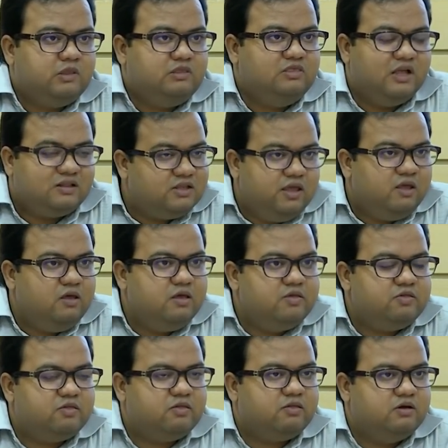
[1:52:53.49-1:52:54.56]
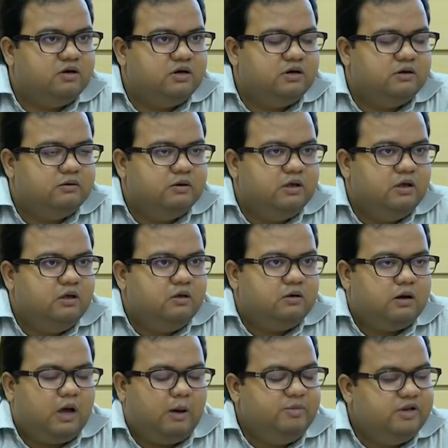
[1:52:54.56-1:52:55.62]
Nothing is, a
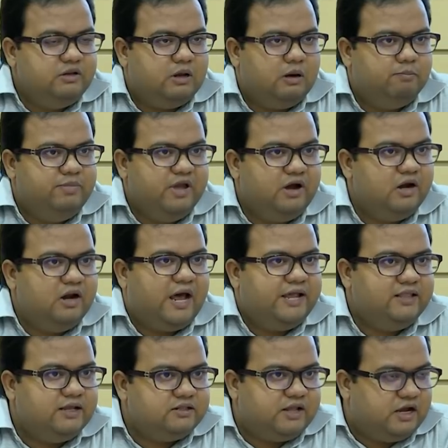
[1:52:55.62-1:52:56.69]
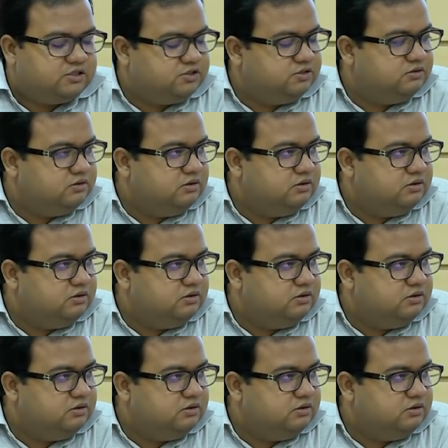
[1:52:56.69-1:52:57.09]
bigger lie than that.